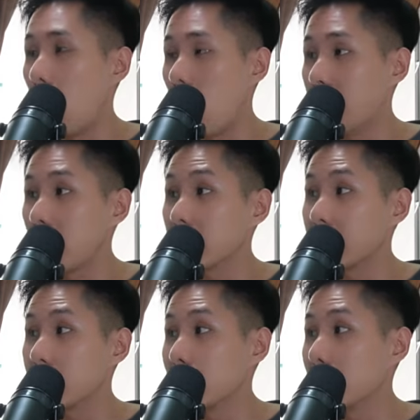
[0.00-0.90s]
Of course,
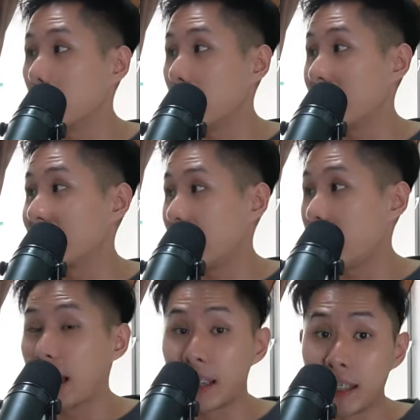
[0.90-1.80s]
it's also known as
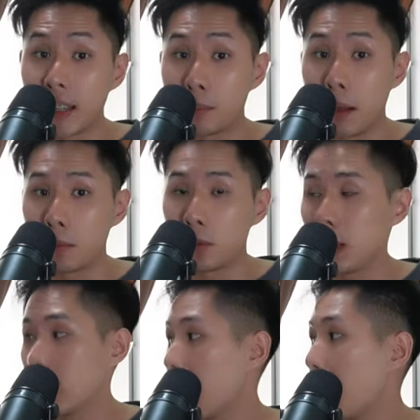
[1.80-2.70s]
direct access memory,